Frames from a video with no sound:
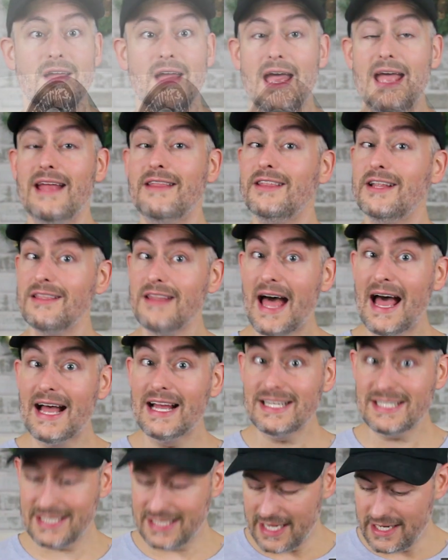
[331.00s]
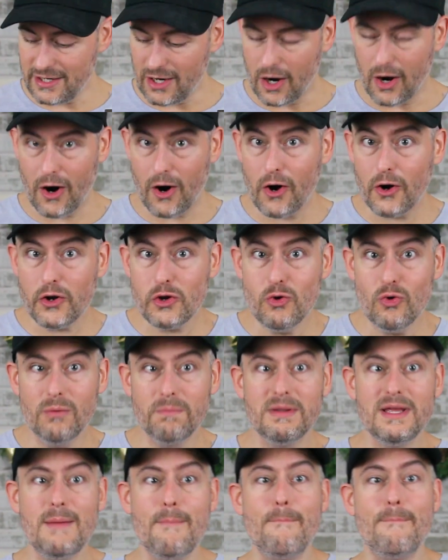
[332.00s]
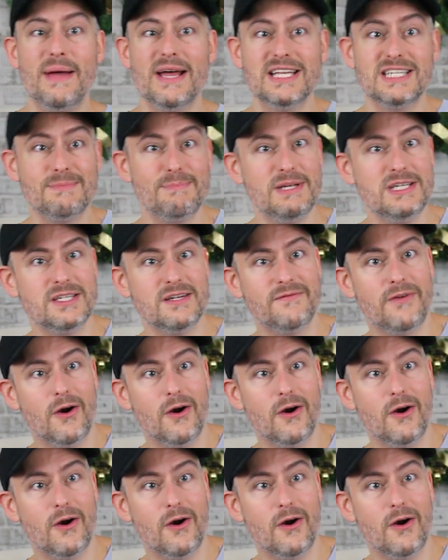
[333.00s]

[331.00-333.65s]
And the last and arguably best piece of